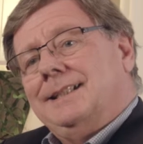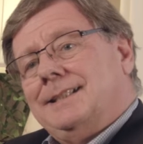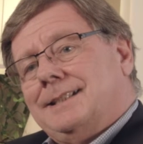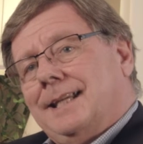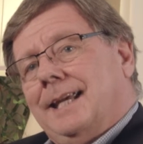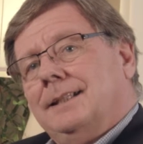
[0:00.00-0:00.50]
he
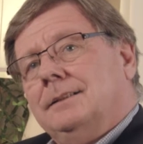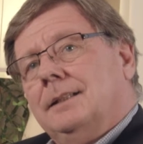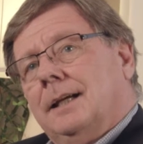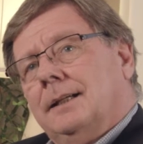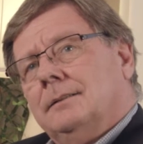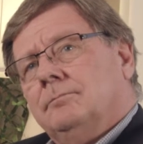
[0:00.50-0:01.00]
said,
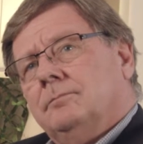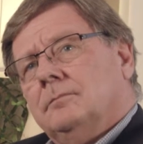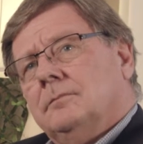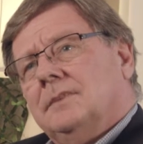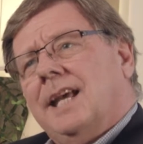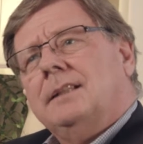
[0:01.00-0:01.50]

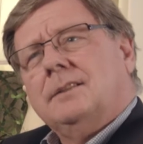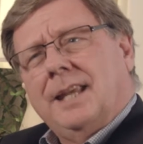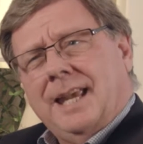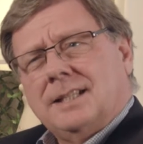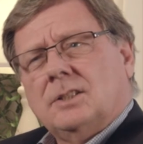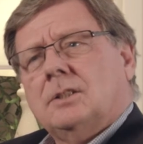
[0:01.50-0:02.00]
that
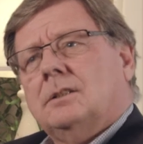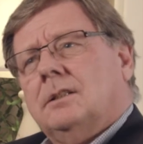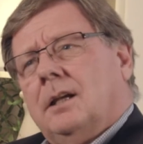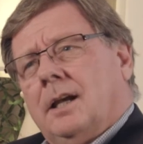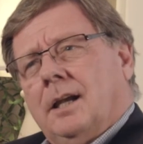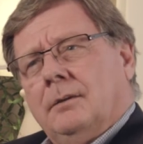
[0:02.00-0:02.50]
test
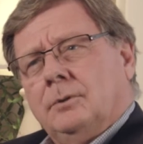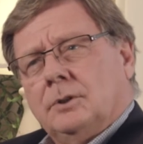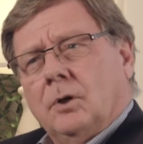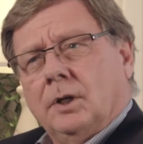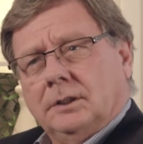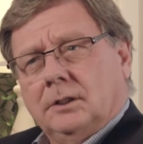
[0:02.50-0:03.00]
I was
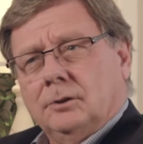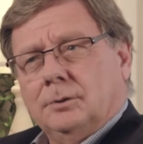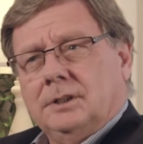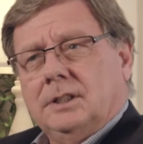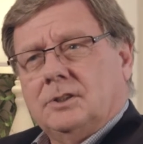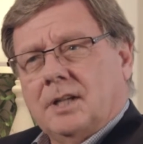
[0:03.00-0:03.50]
going to
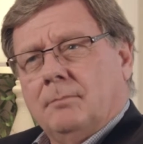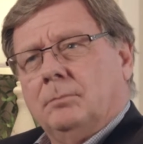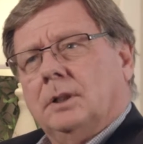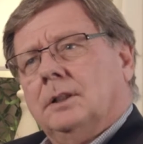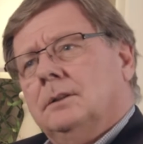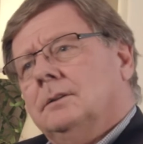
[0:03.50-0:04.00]
do in
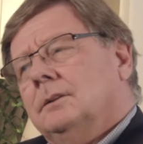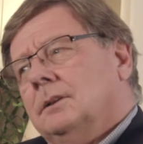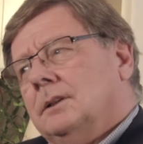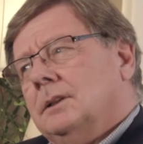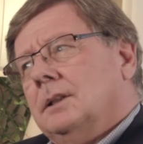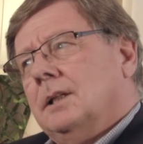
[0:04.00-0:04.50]
December,
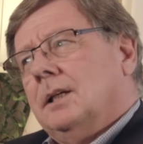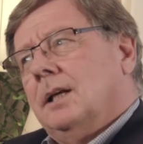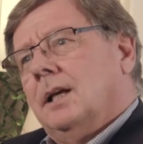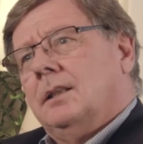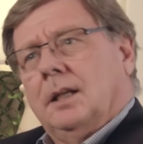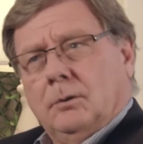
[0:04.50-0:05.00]

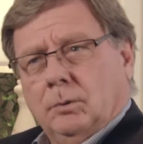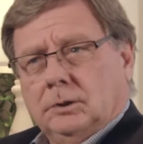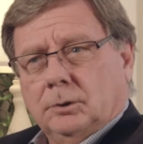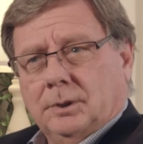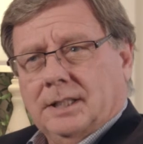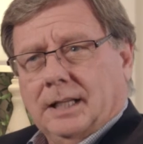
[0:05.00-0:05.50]
I think we'll
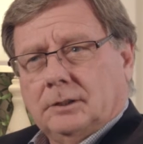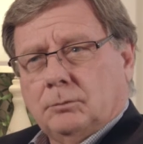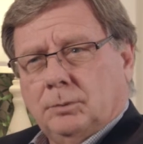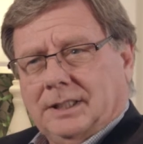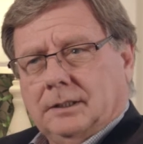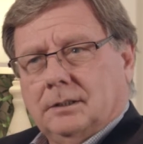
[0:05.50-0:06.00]
do it next
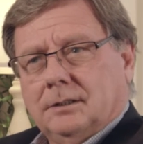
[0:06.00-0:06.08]
week.